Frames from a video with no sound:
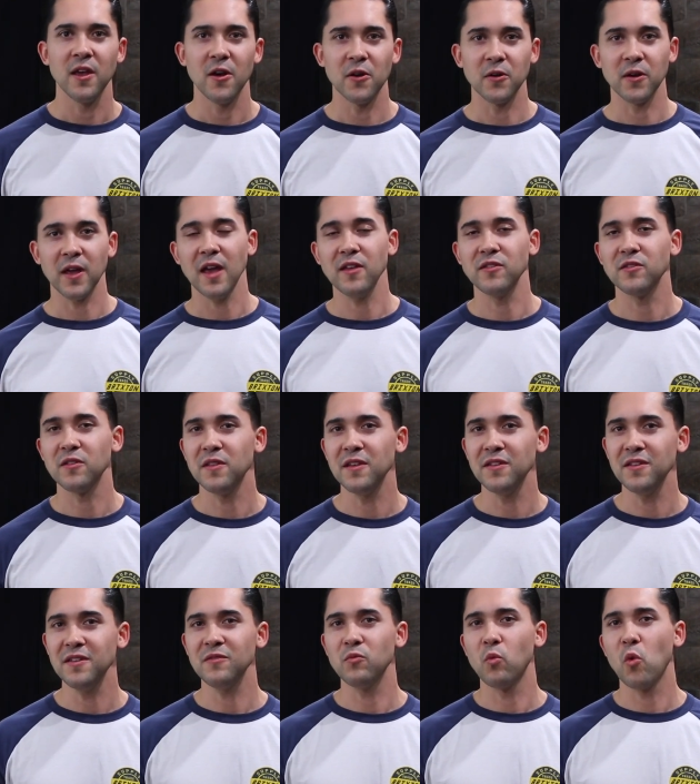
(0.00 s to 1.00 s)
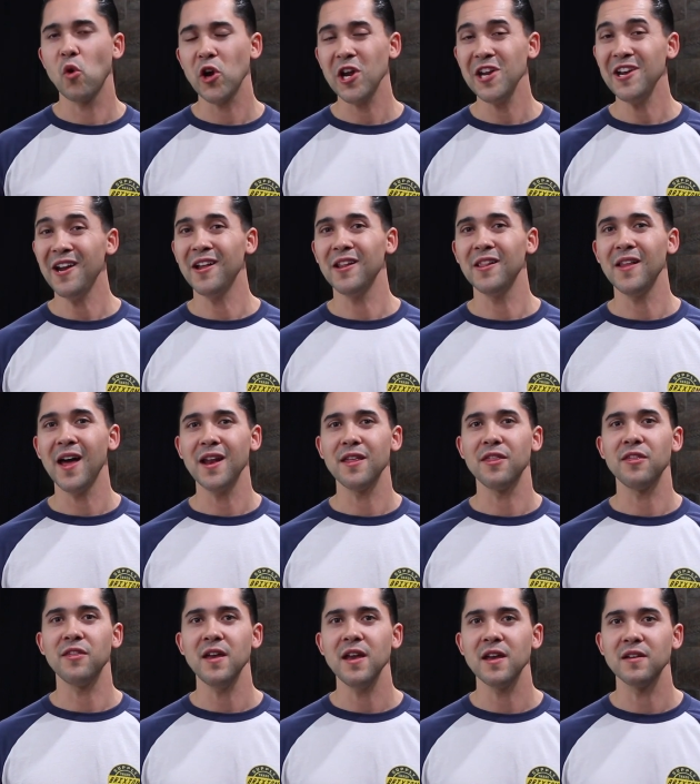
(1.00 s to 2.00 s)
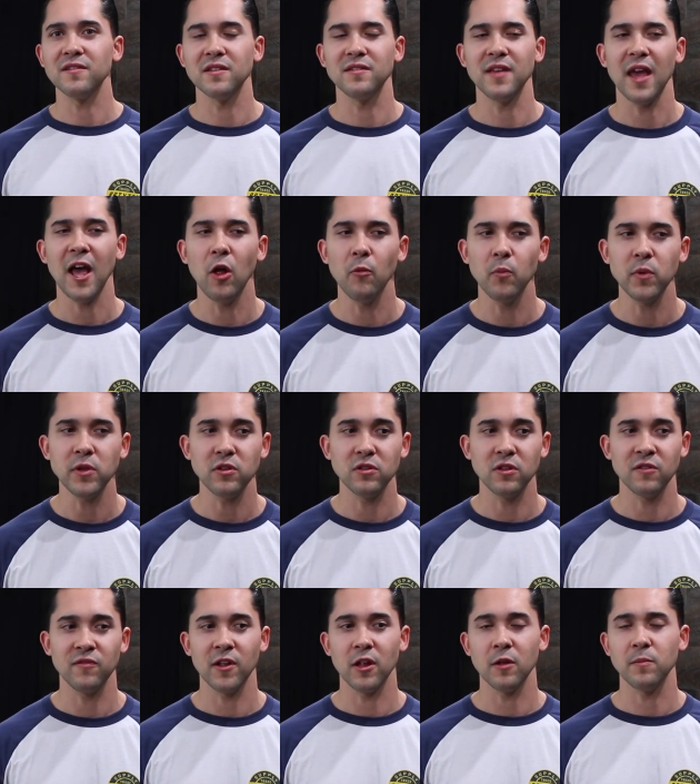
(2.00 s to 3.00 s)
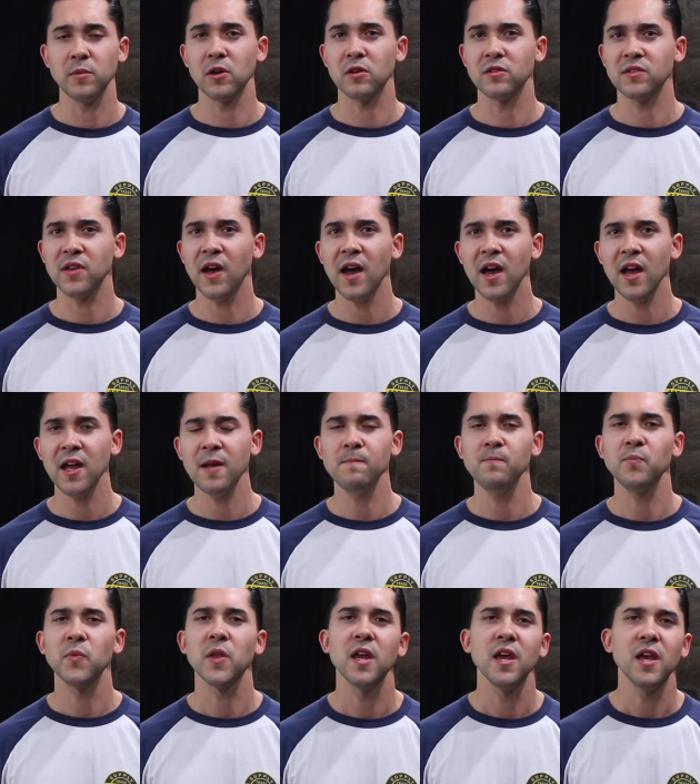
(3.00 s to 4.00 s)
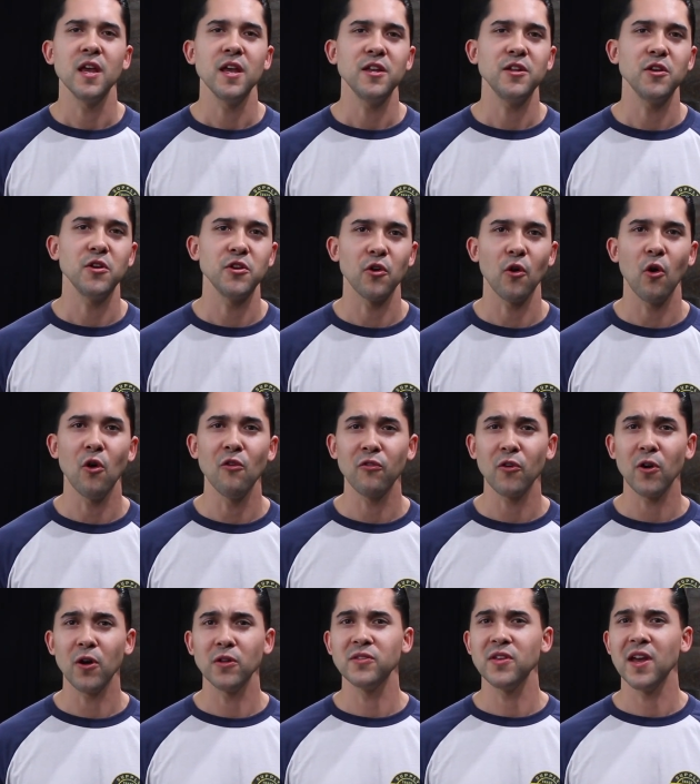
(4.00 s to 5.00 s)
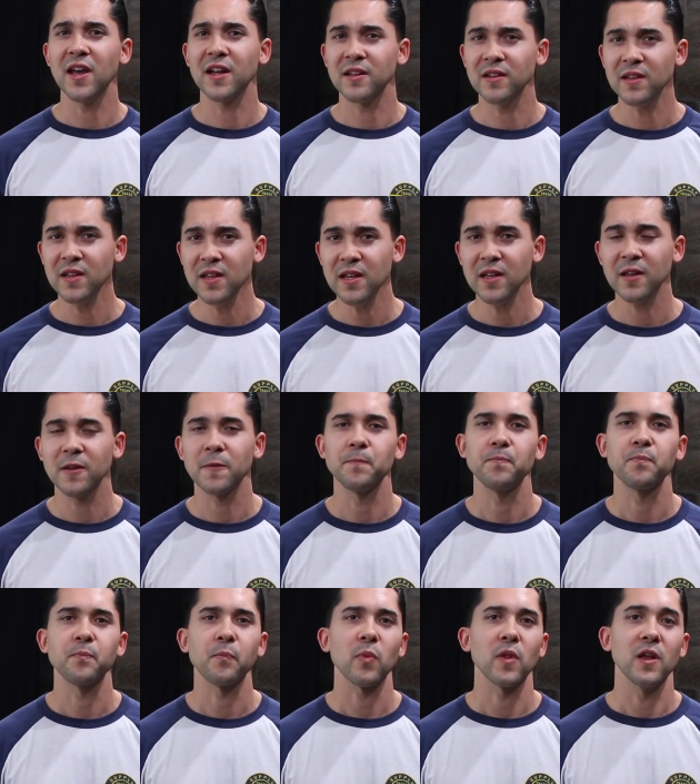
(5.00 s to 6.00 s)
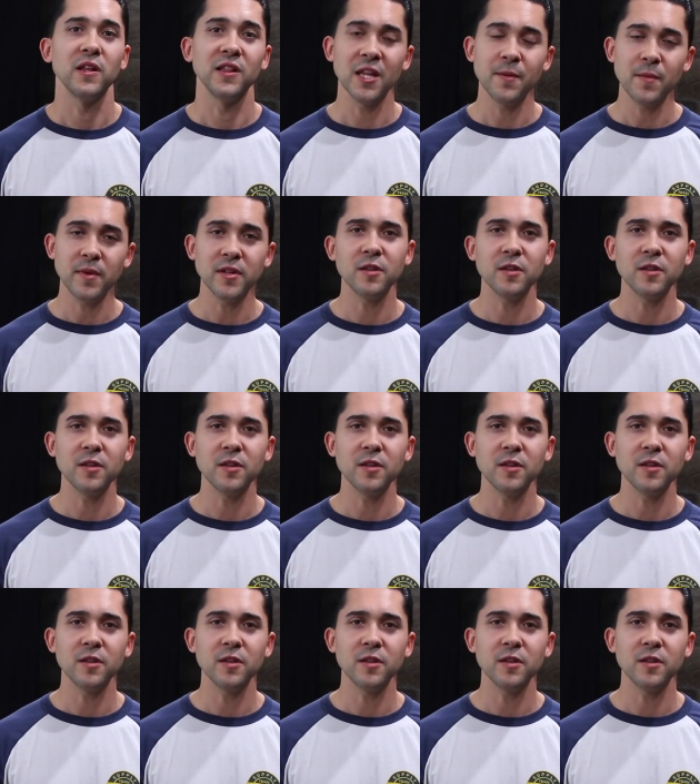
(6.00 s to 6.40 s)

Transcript: Okay, so this is working on a lot of things. It's helping you develop your time, you know, your overall technique, limb